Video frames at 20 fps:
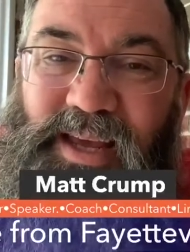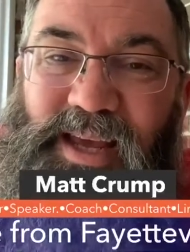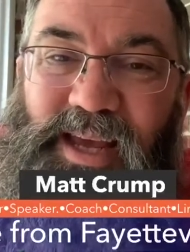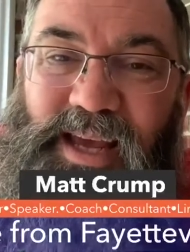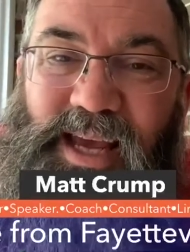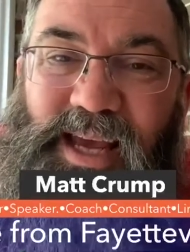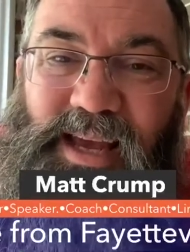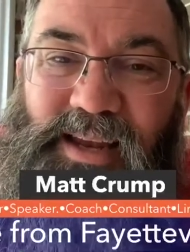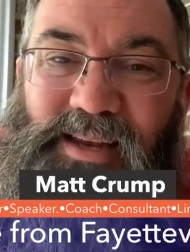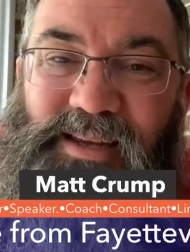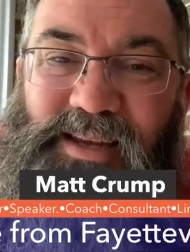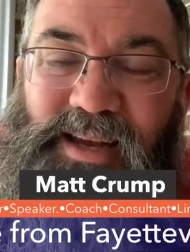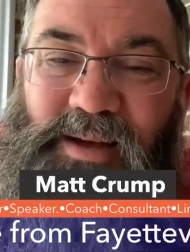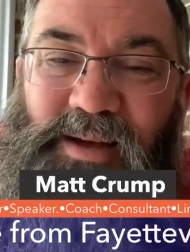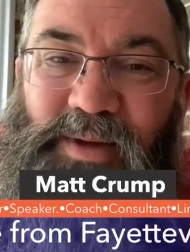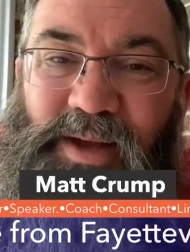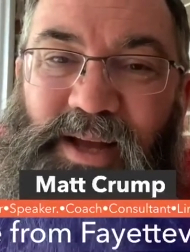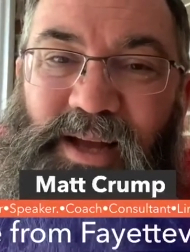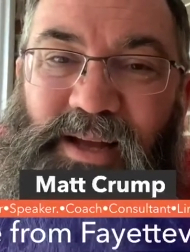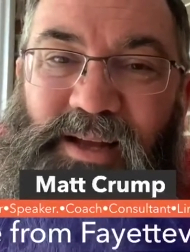and
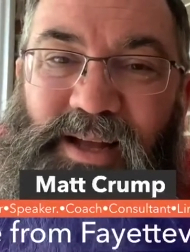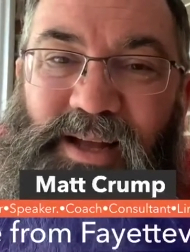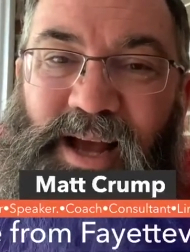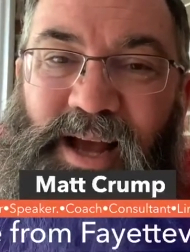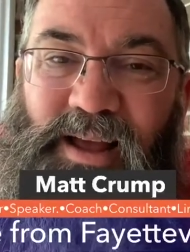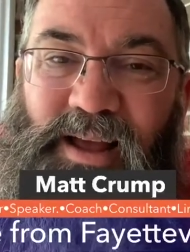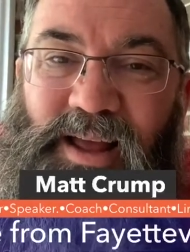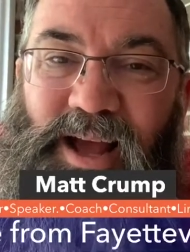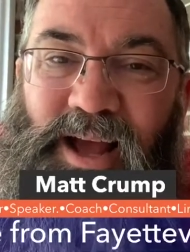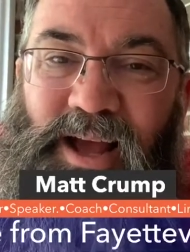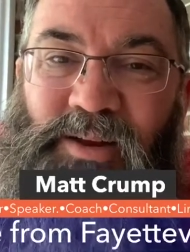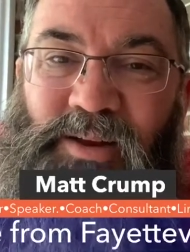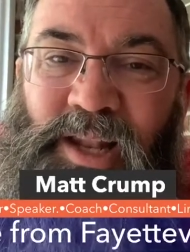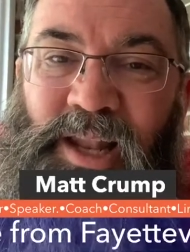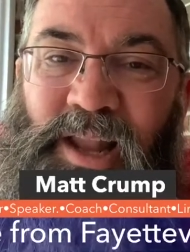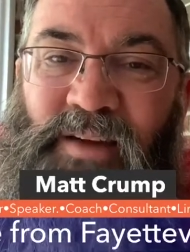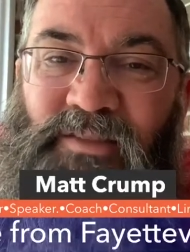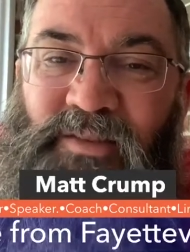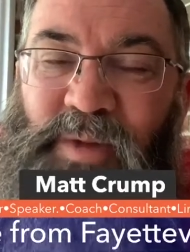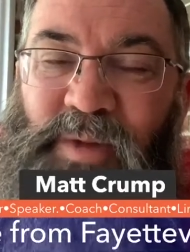um, I, I'd
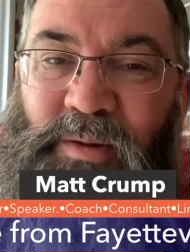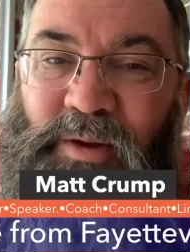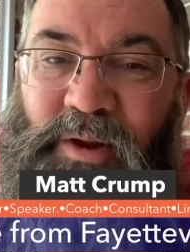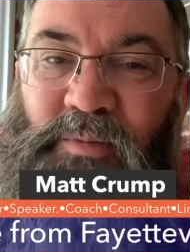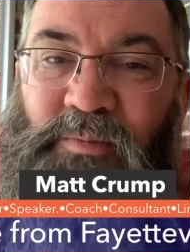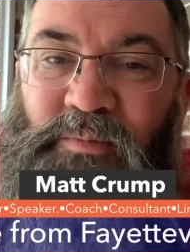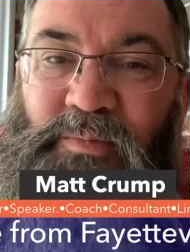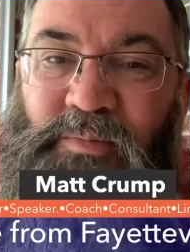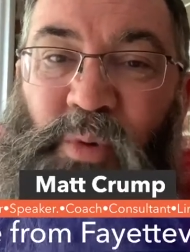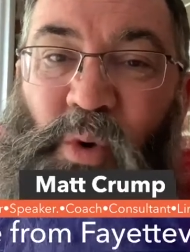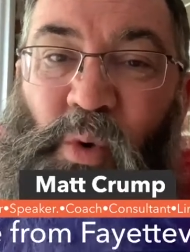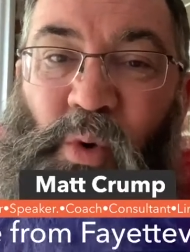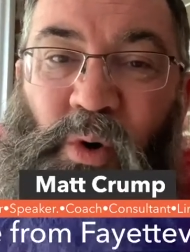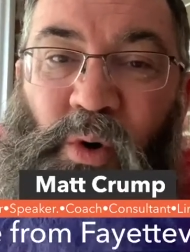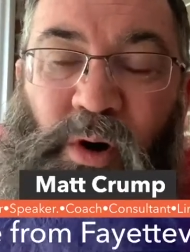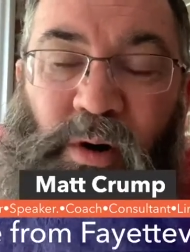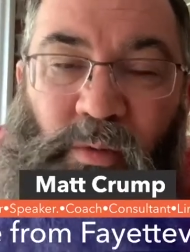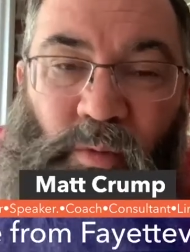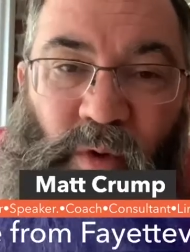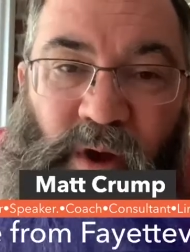love to be able to
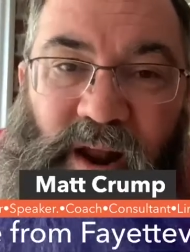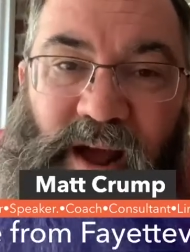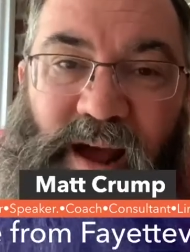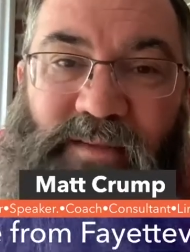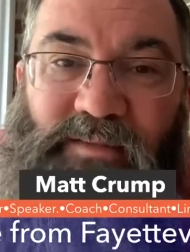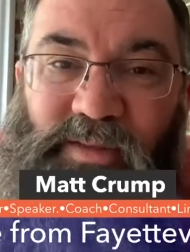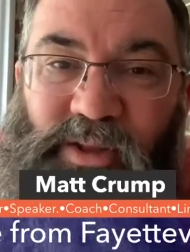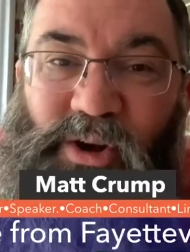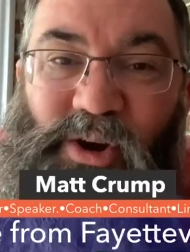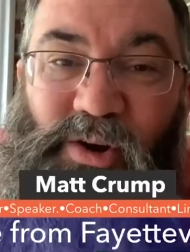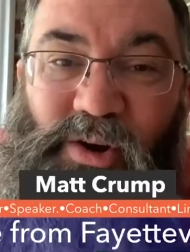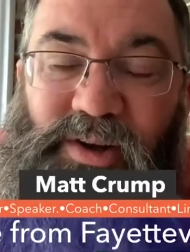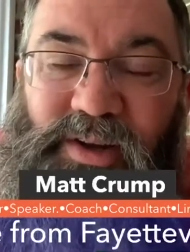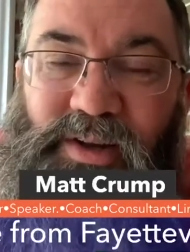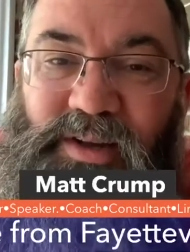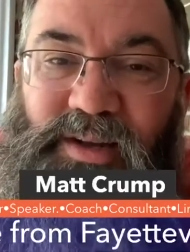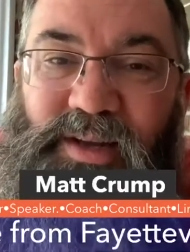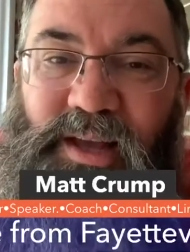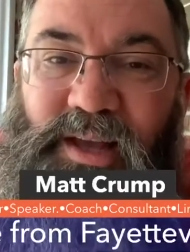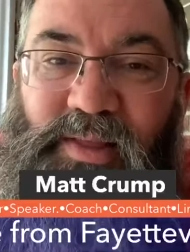pour what I've learned
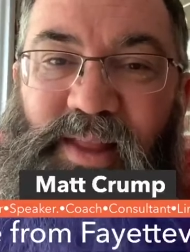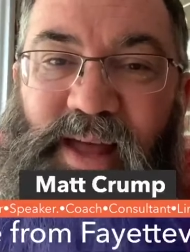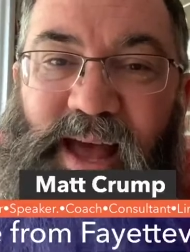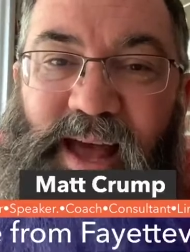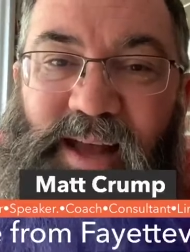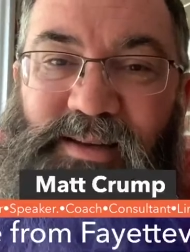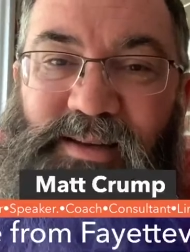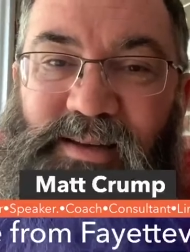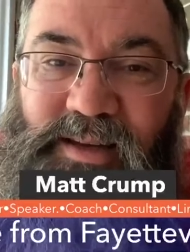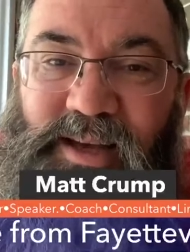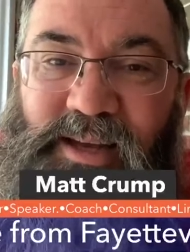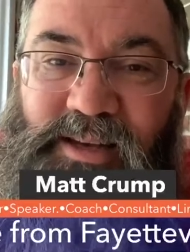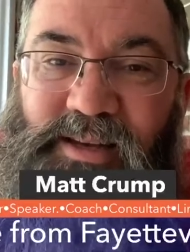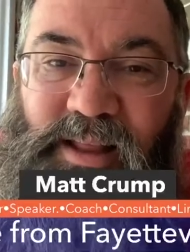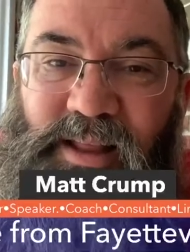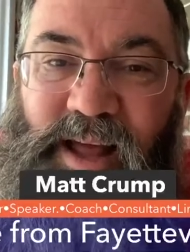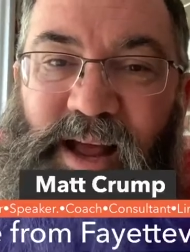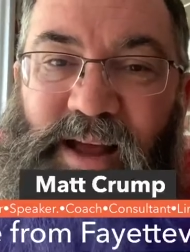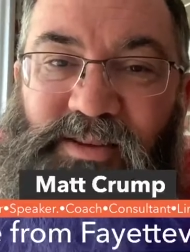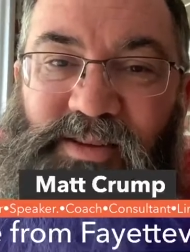in that into
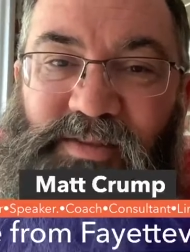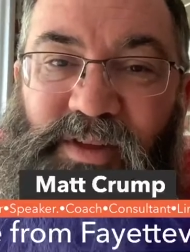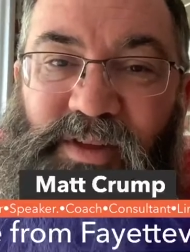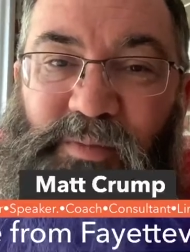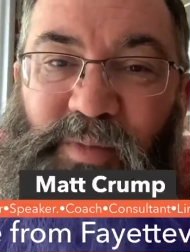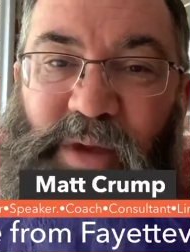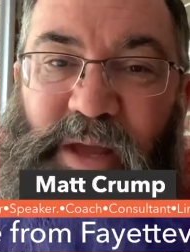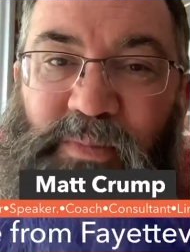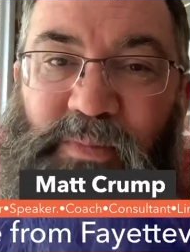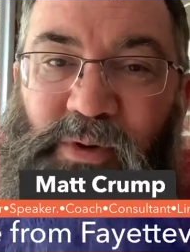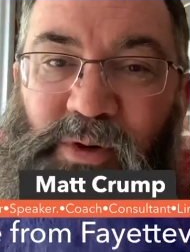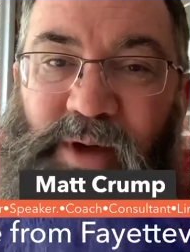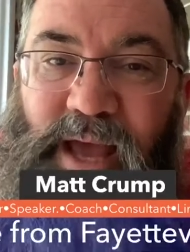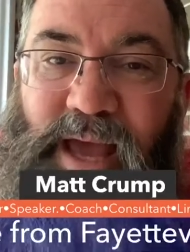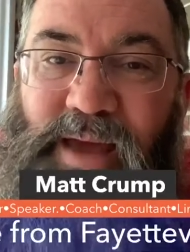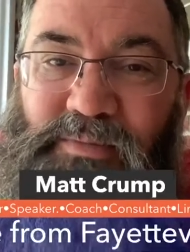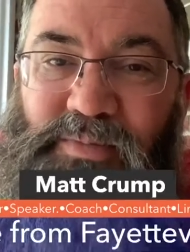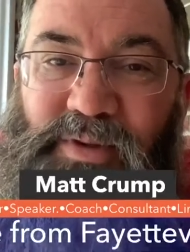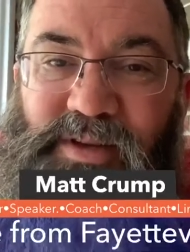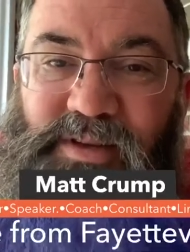the lives of other people
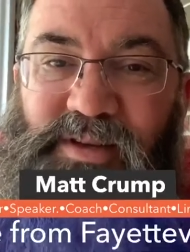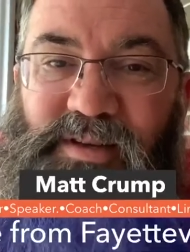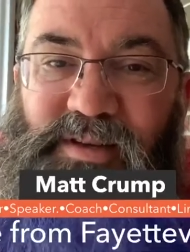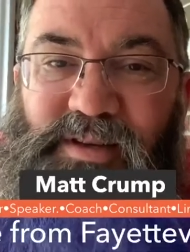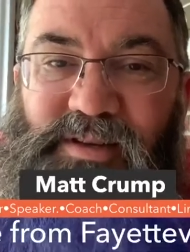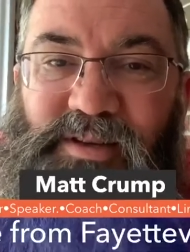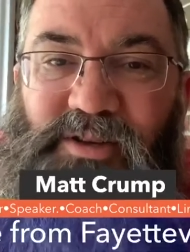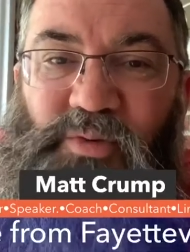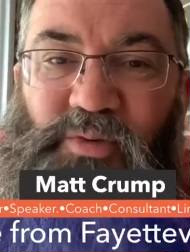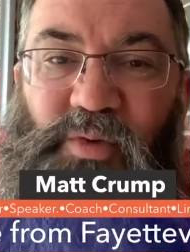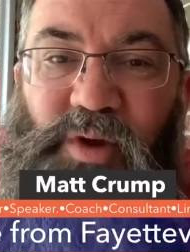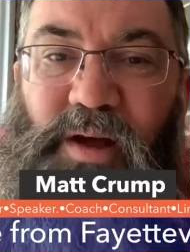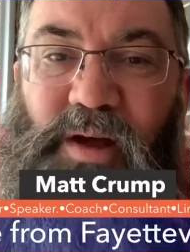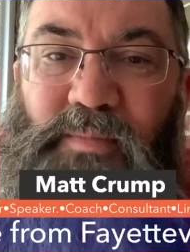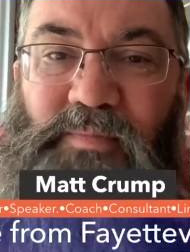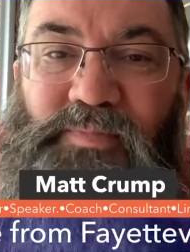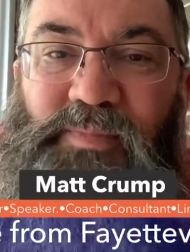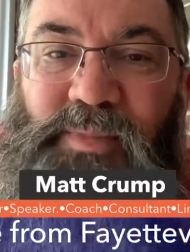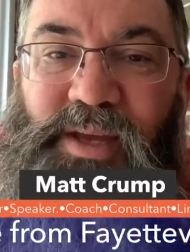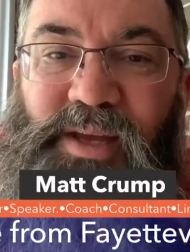and businesses as
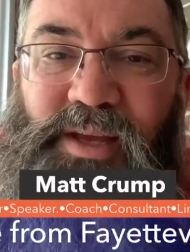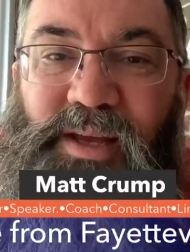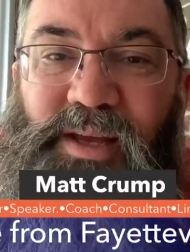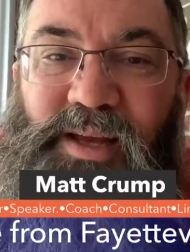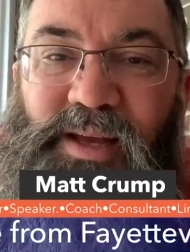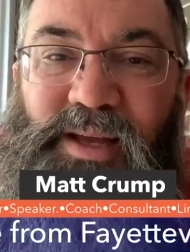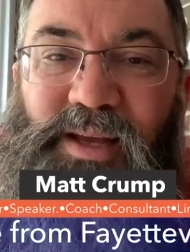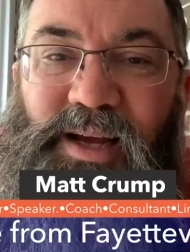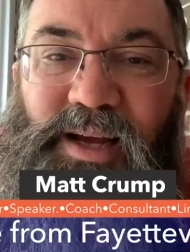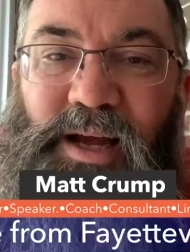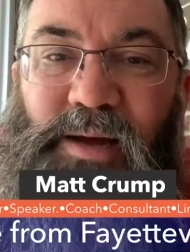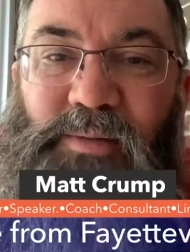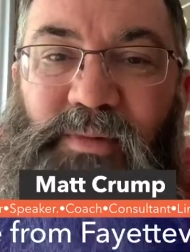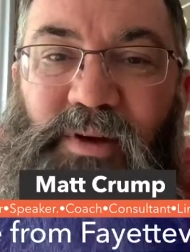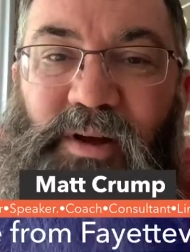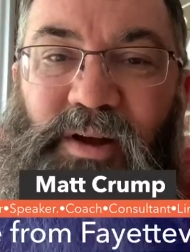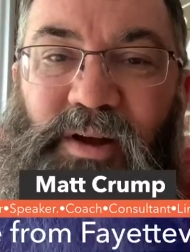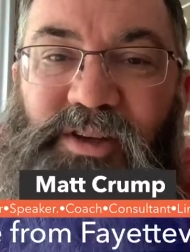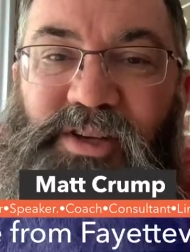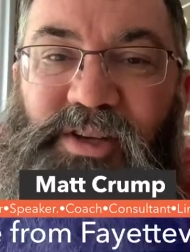well um,
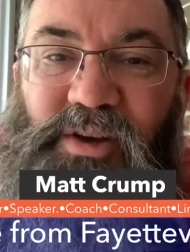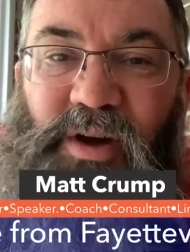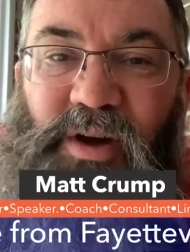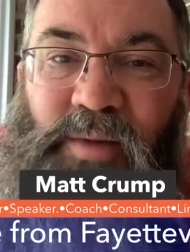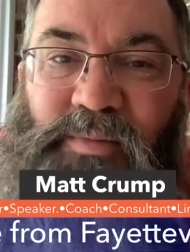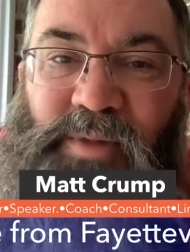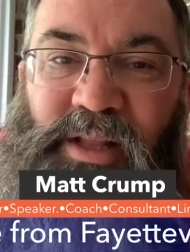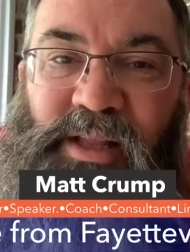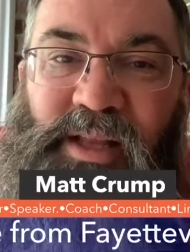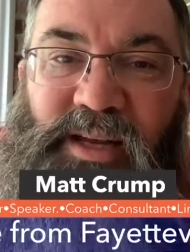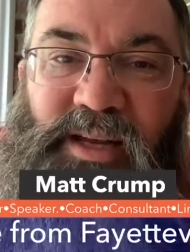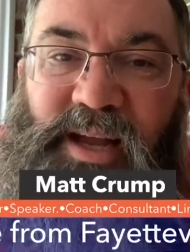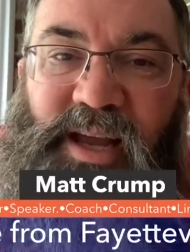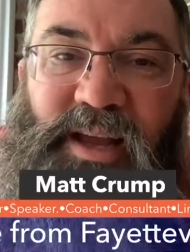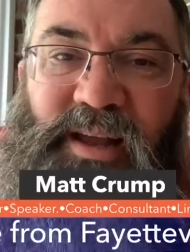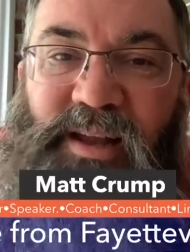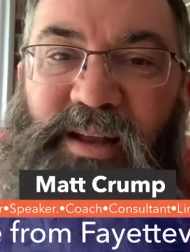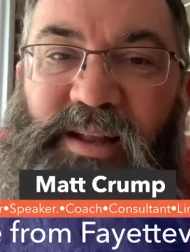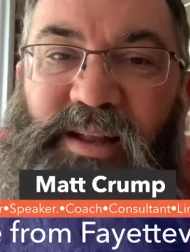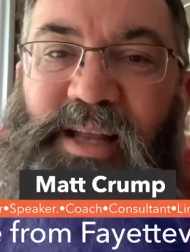also I'm a
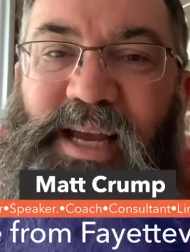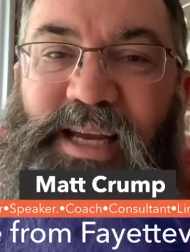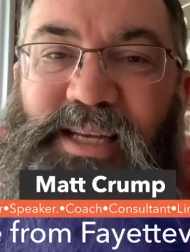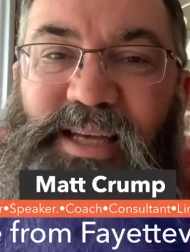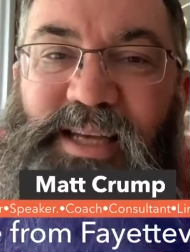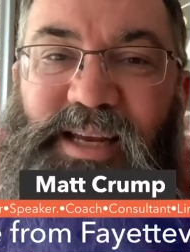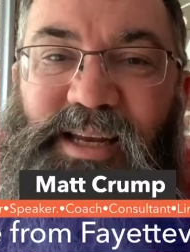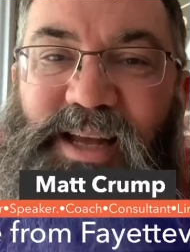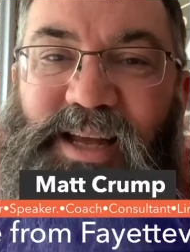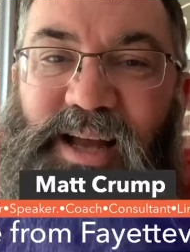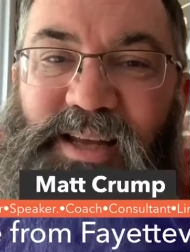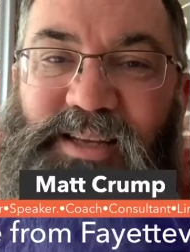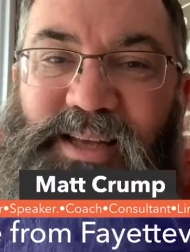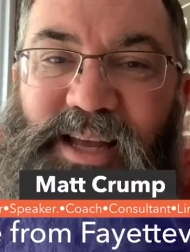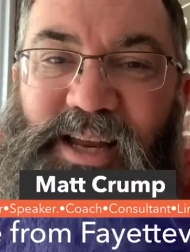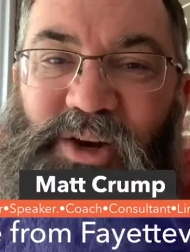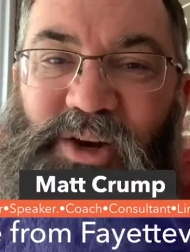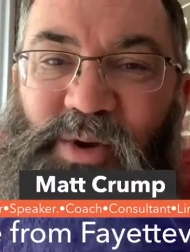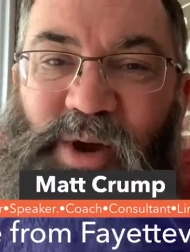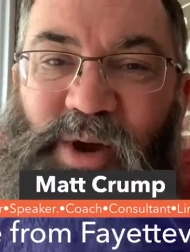LinkedIn LinkedIn
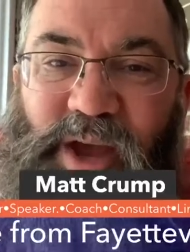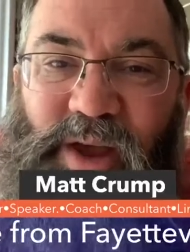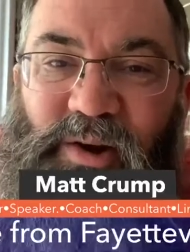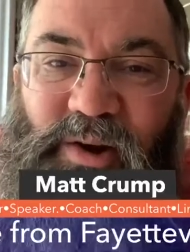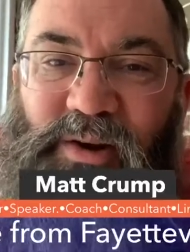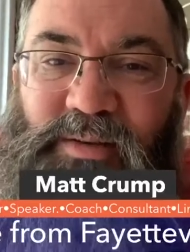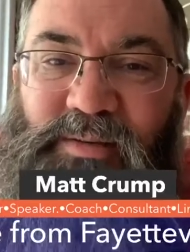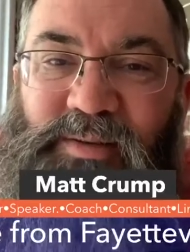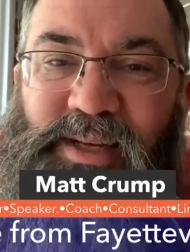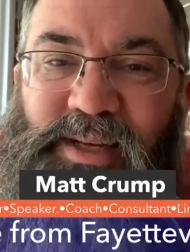content creator